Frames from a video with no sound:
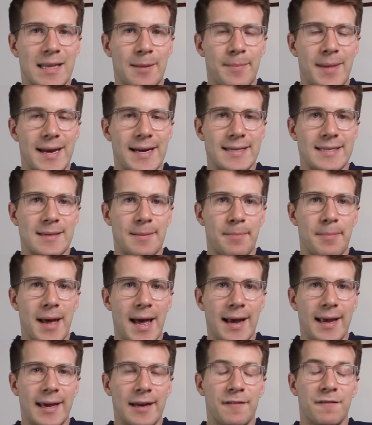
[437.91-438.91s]
the medicine
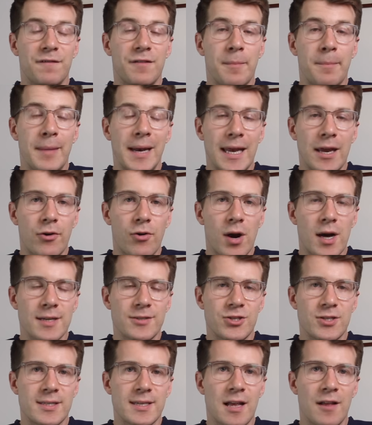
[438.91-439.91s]
packet and
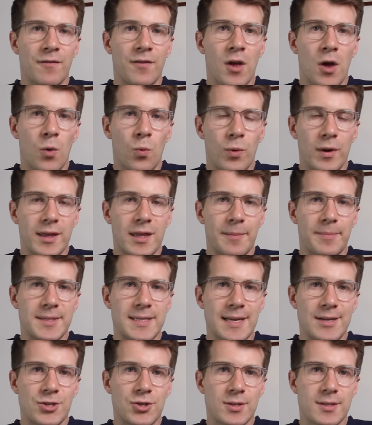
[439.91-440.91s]
familiarise yourself with the
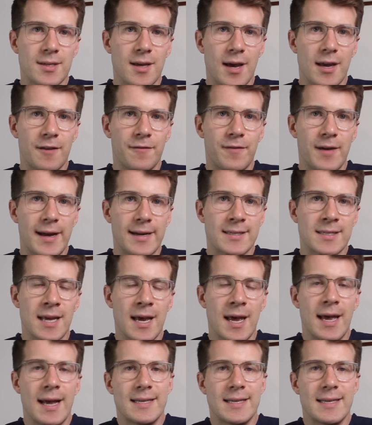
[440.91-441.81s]
potential side effects.